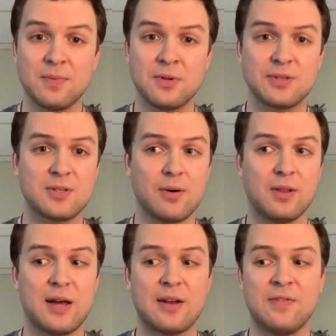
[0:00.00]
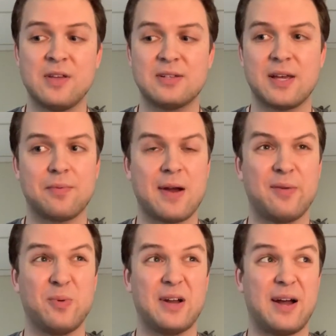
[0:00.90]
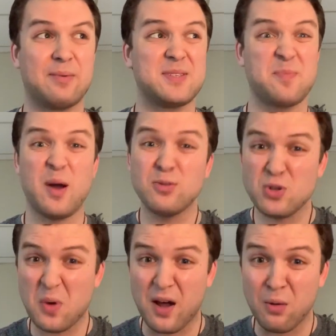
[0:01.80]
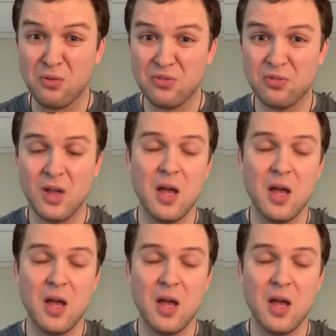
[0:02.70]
So a lot of these I read when I was about 12.